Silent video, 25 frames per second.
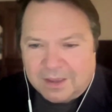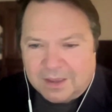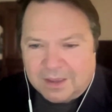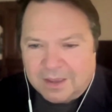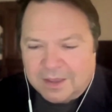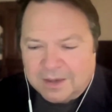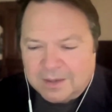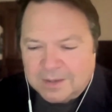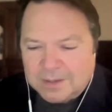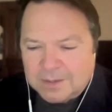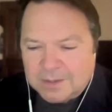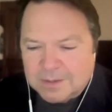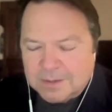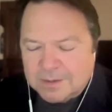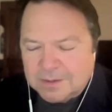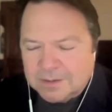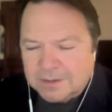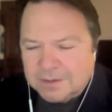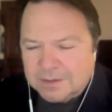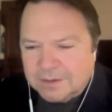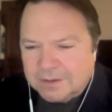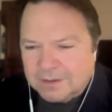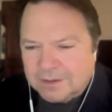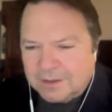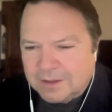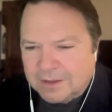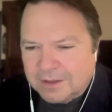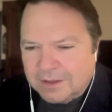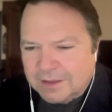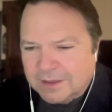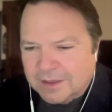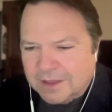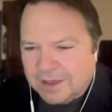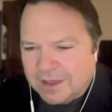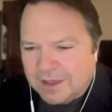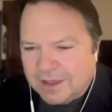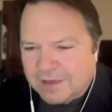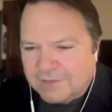And
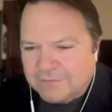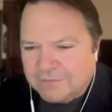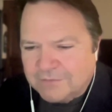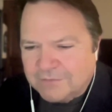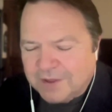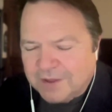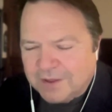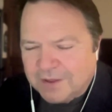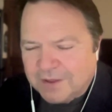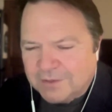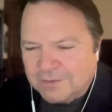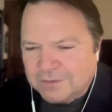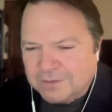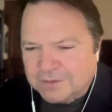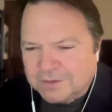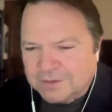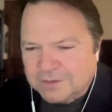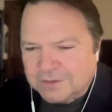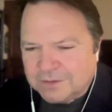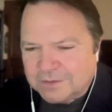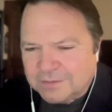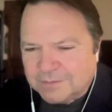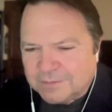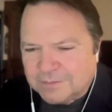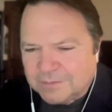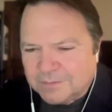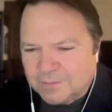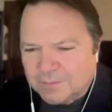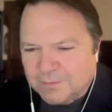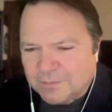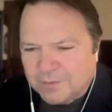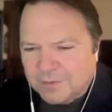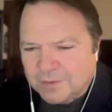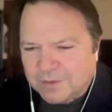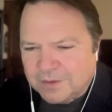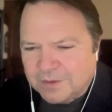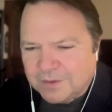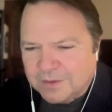I found
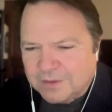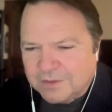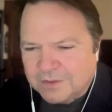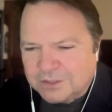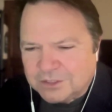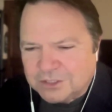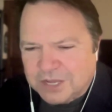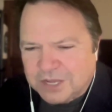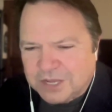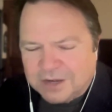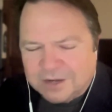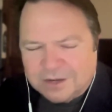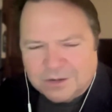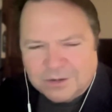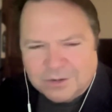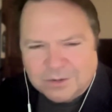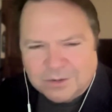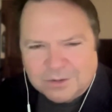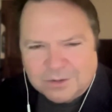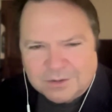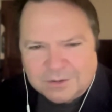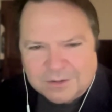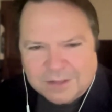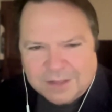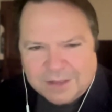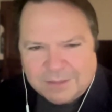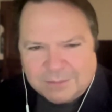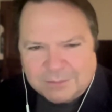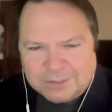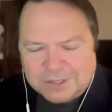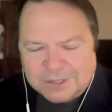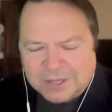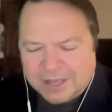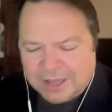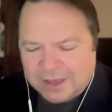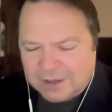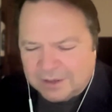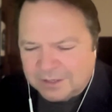in the Chattanooga
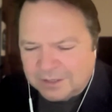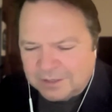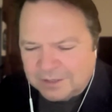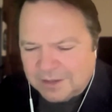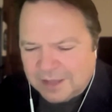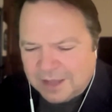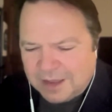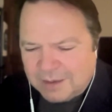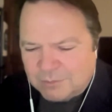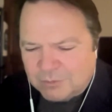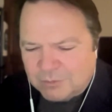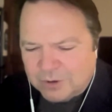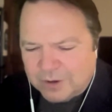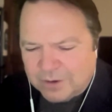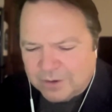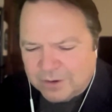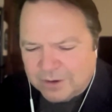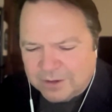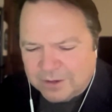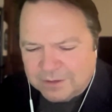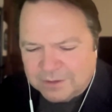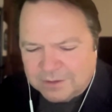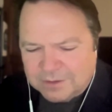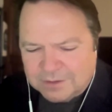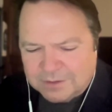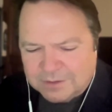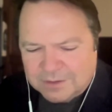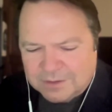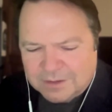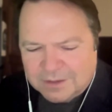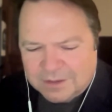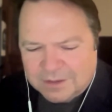Hamilton County Library